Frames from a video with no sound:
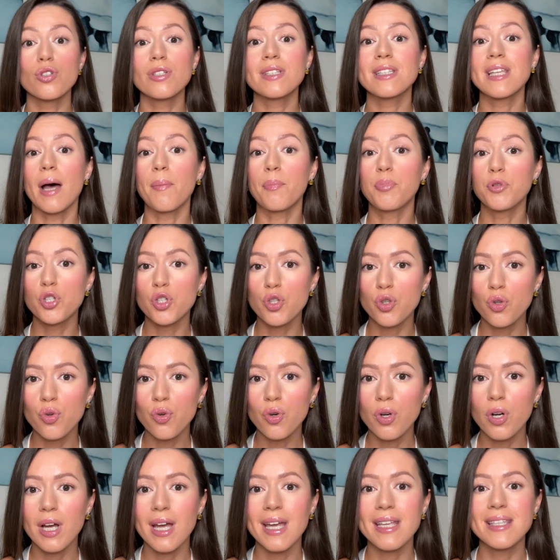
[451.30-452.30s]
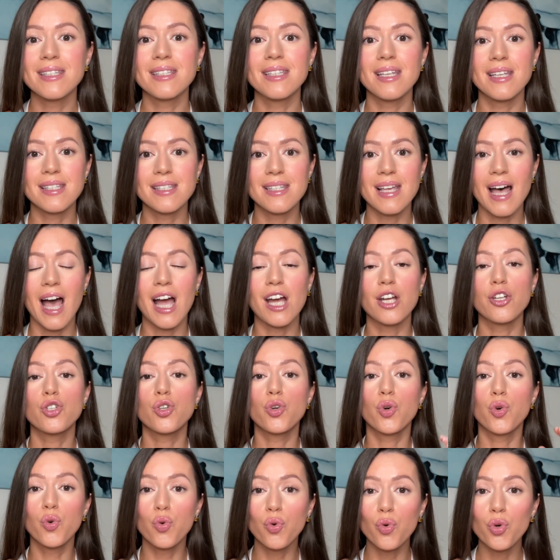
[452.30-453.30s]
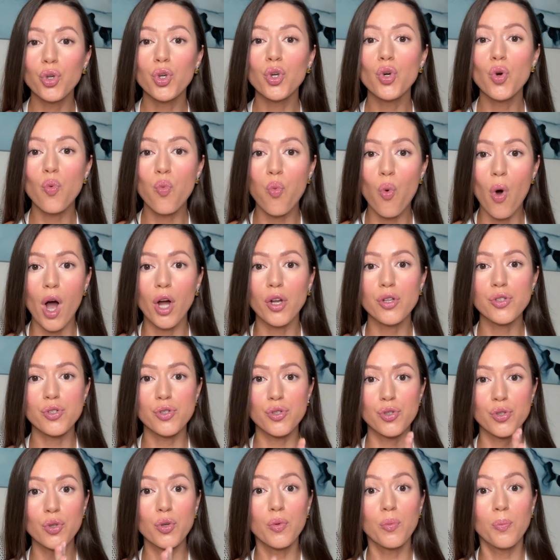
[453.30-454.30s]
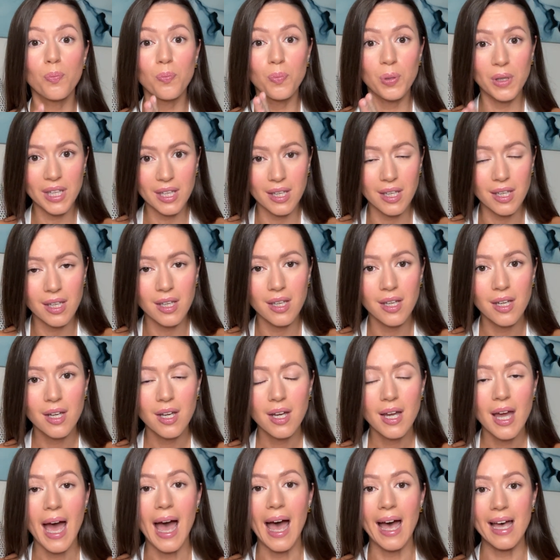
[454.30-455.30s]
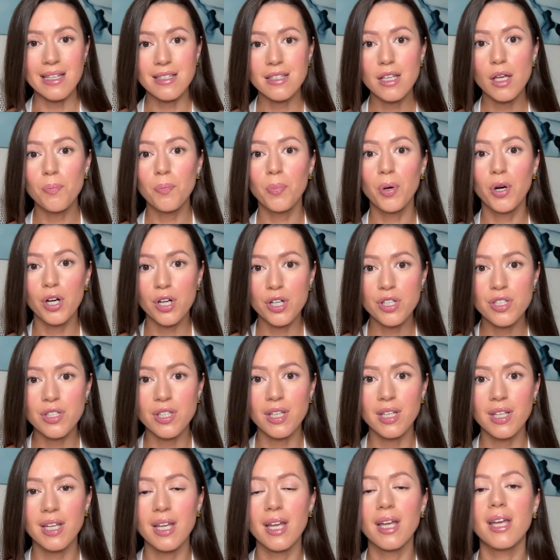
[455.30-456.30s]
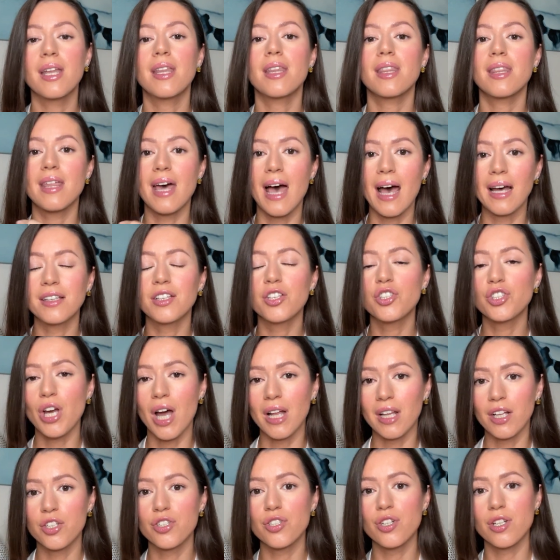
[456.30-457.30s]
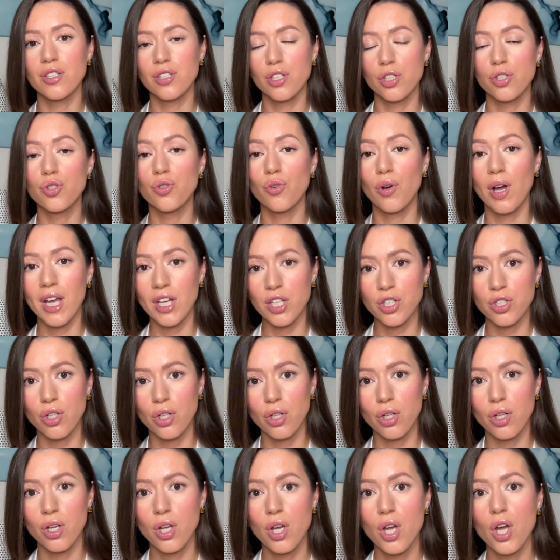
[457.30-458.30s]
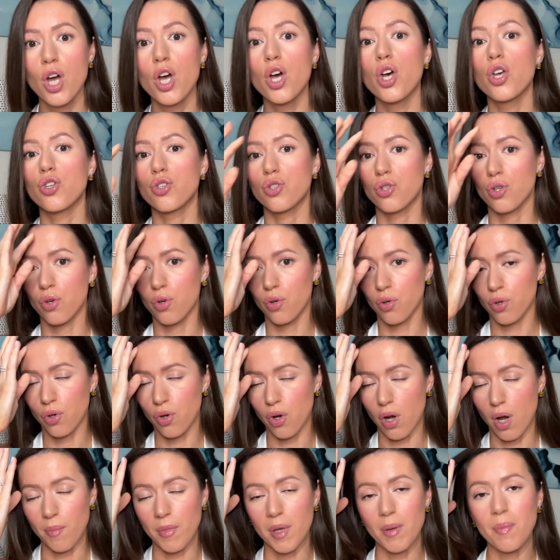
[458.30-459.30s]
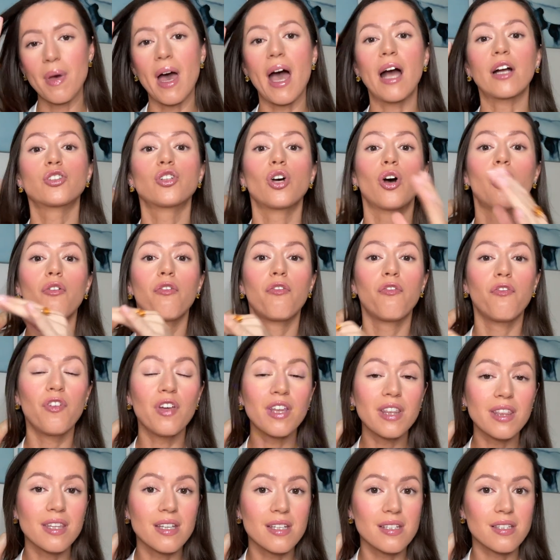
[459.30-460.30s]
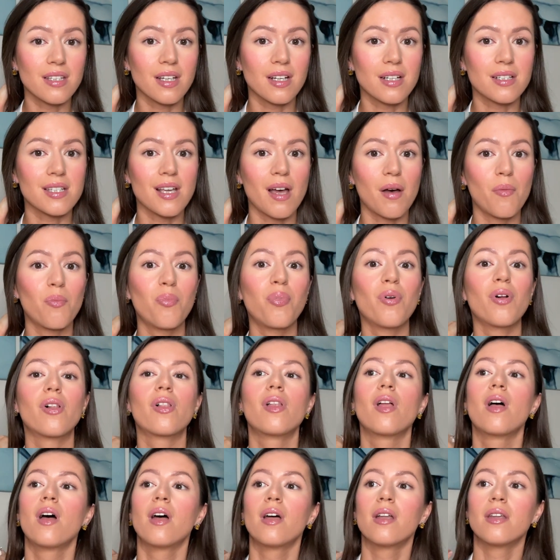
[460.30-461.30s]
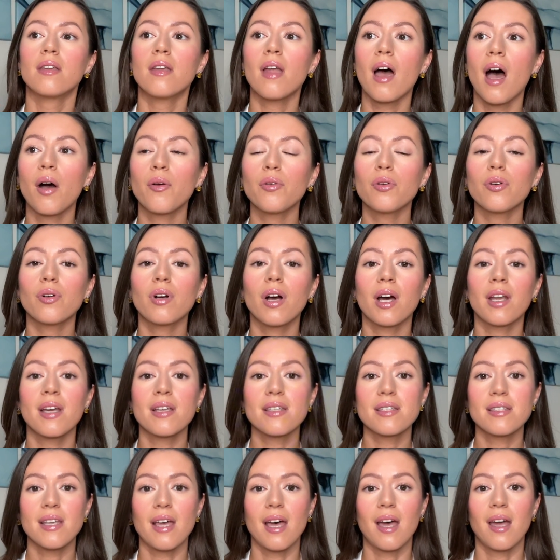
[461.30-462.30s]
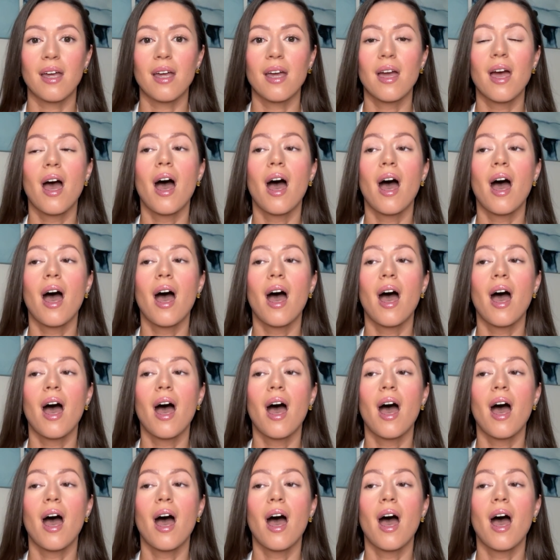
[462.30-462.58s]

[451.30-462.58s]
step 2 is decide who you want to be as a person in that challenging situation. So coming back to our fitness example, now you're gonna say,